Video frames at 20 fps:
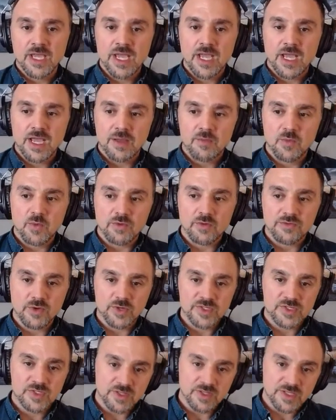We'll
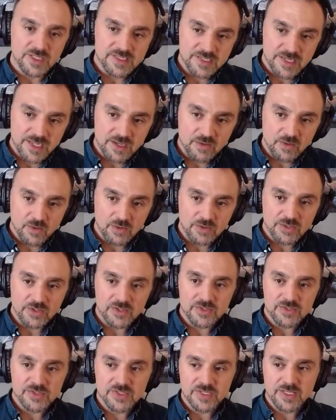focus on the
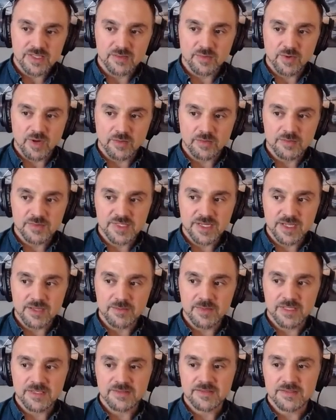stakeholders and the problem
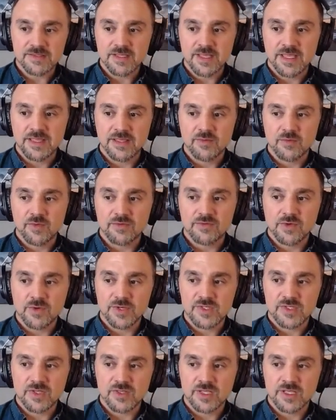statements, and then we'll
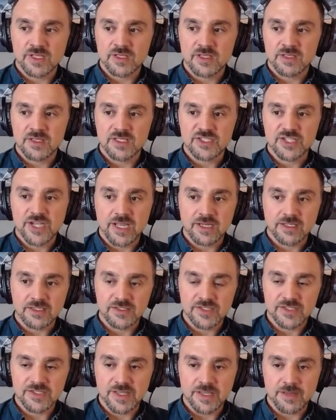focus on the
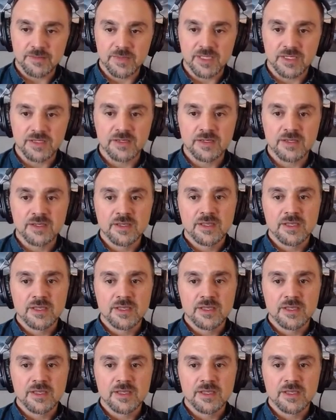challenge statement.